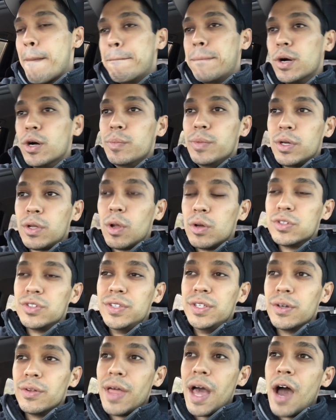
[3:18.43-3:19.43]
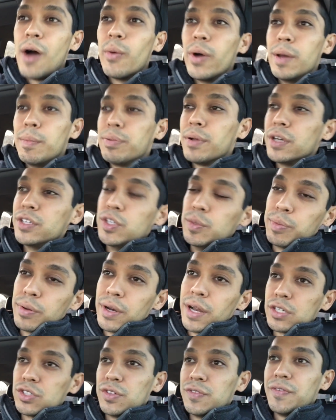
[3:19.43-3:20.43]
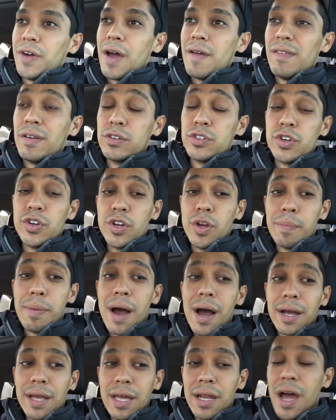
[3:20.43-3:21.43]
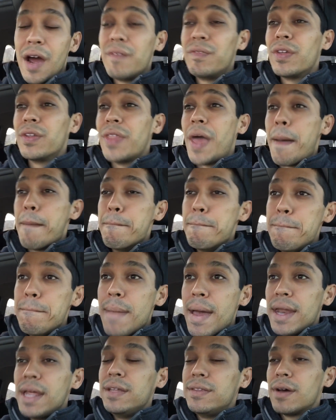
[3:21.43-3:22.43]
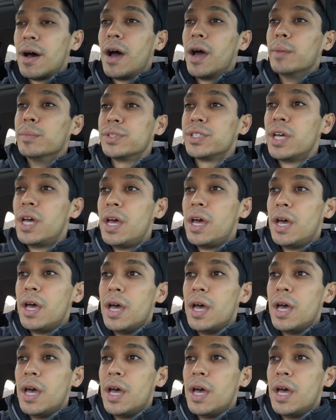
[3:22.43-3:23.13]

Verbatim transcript: Boom, you close the deal that way. Plus you put an extra 500 in your pocket. I've done that many times.